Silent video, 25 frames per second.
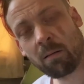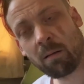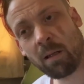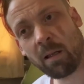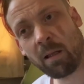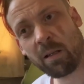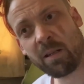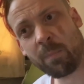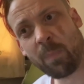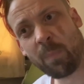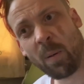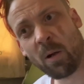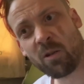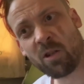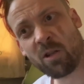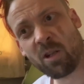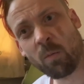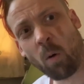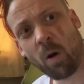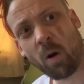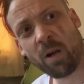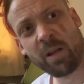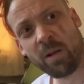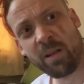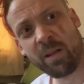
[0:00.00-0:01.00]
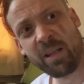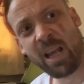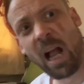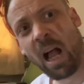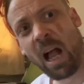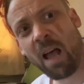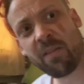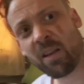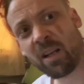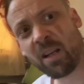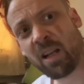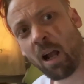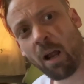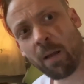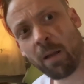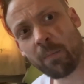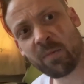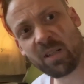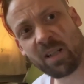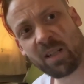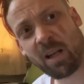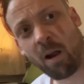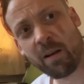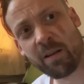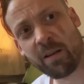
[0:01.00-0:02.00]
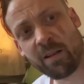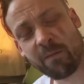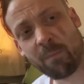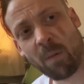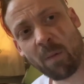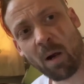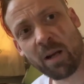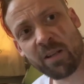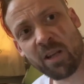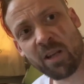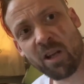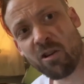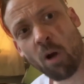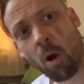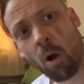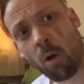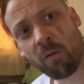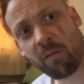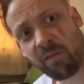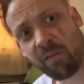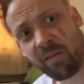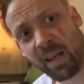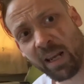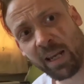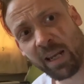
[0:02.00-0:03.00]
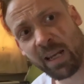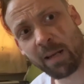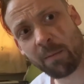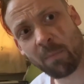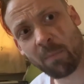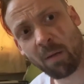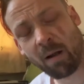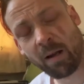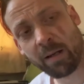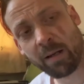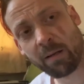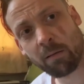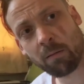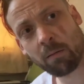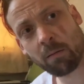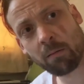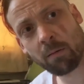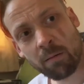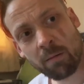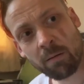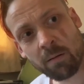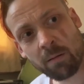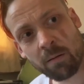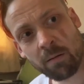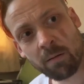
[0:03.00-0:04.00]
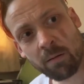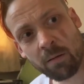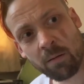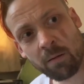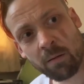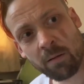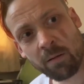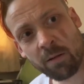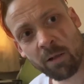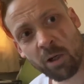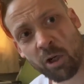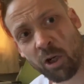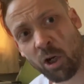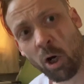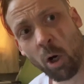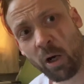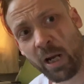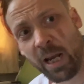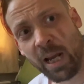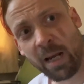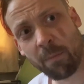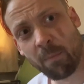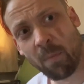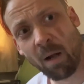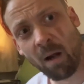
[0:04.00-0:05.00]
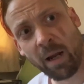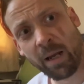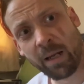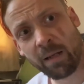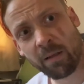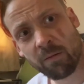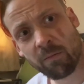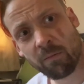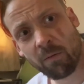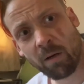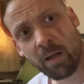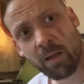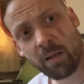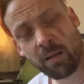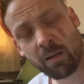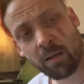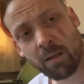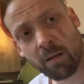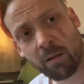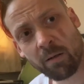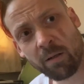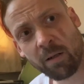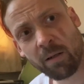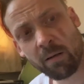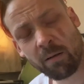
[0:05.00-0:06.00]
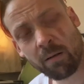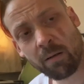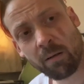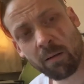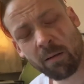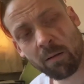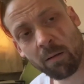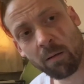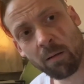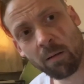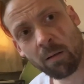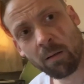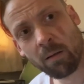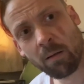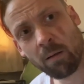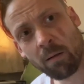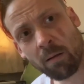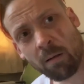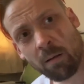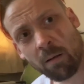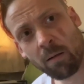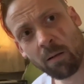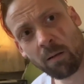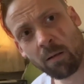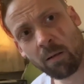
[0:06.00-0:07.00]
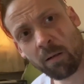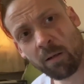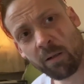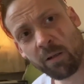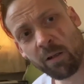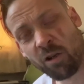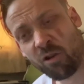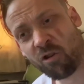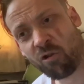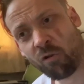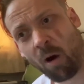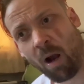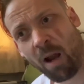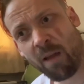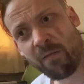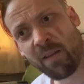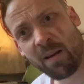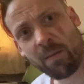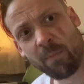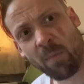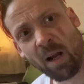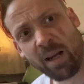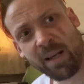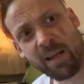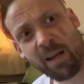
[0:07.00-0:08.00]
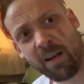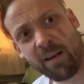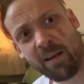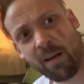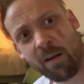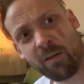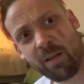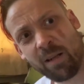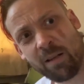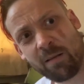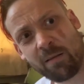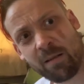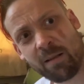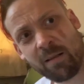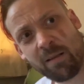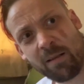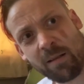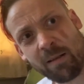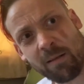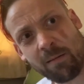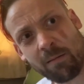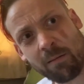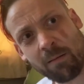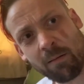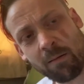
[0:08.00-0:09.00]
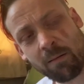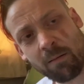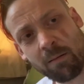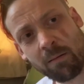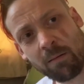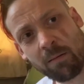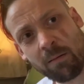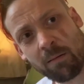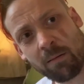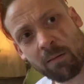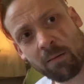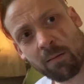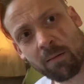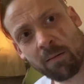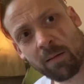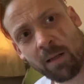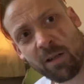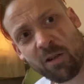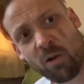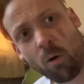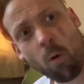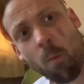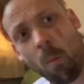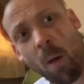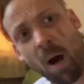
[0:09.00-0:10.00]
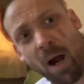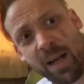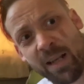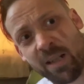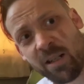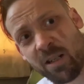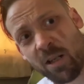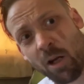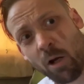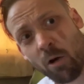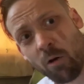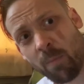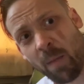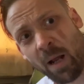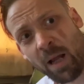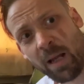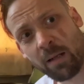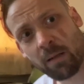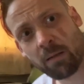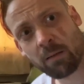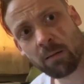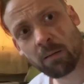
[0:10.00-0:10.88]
As opposed to what? Your, your other kind, kinds of mind, your non-thinking mind, your cooking mind, right? You know, your, your driving mind, you, you know, it, that's all minds do, mate